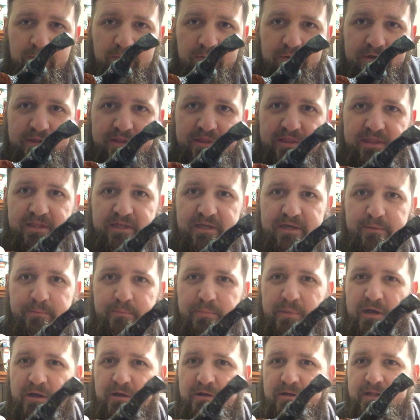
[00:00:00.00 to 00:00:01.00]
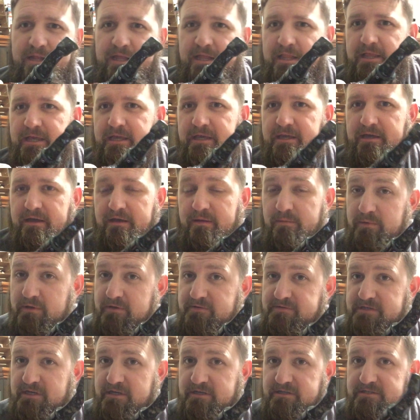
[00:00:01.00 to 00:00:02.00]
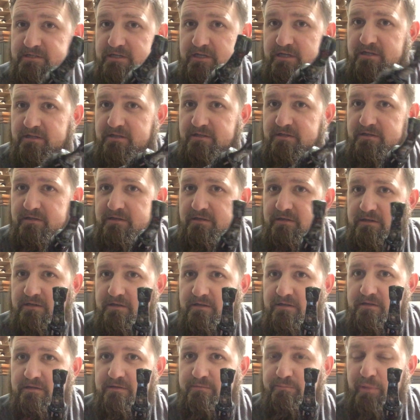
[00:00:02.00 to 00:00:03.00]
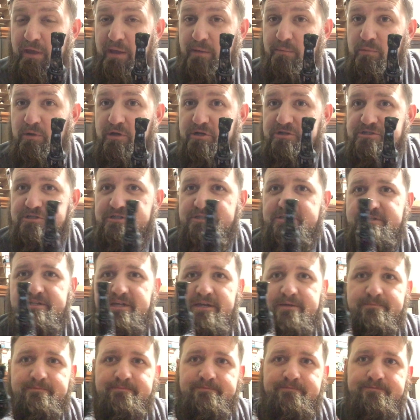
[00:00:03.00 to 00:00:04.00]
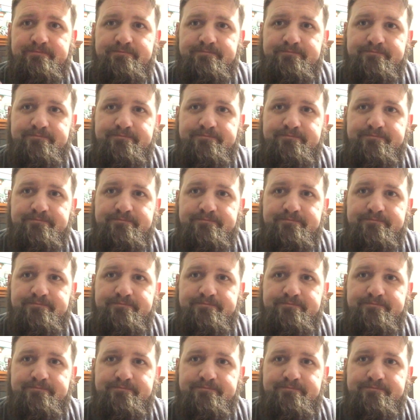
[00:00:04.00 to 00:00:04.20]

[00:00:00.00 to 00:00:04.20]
with the Perinelli, I believe is how you say it, paintbrush stem.